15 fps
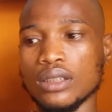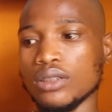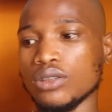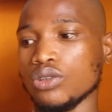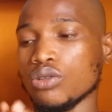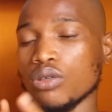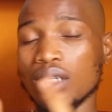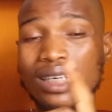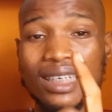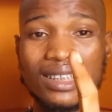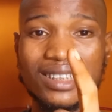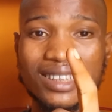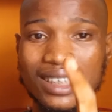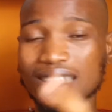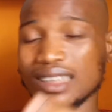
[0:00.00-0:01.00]
Your lead
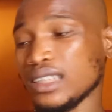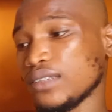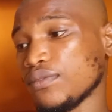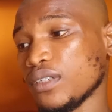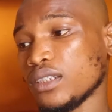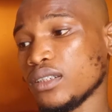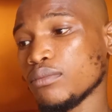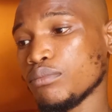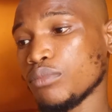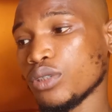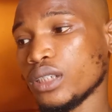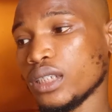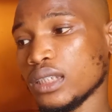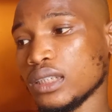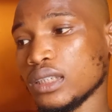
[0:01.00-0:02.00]
size is very
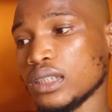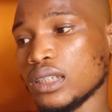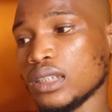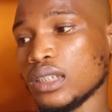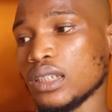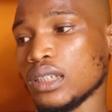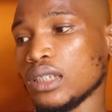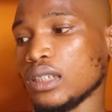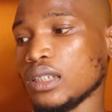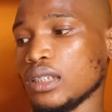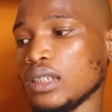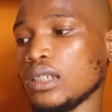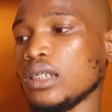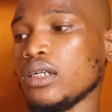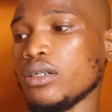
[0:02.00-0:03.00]
important.
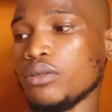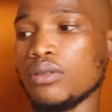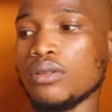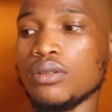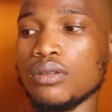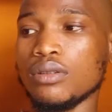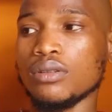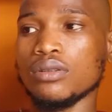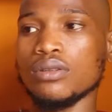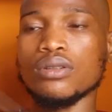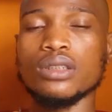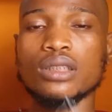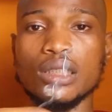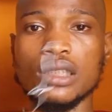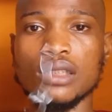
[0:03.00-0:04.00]
Now, does
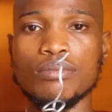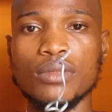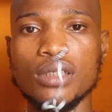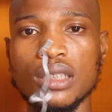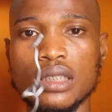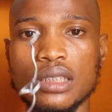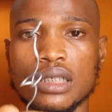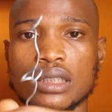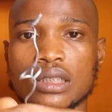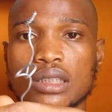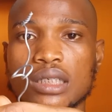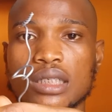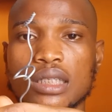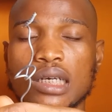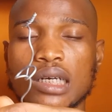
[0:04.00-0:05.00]
this mean that a
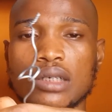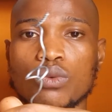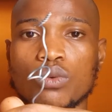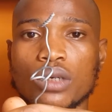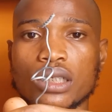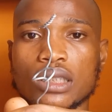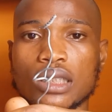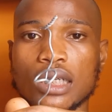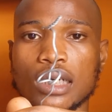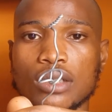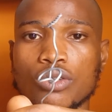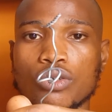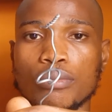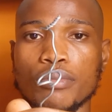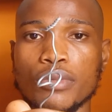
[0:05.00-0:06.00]
10 watt
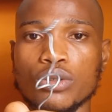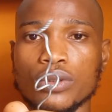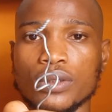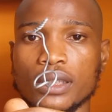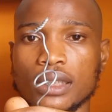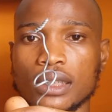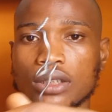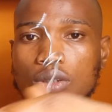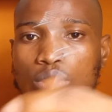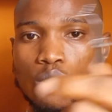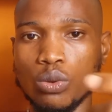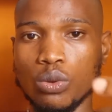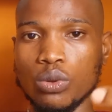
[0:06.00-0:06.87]
cannot melt this? No,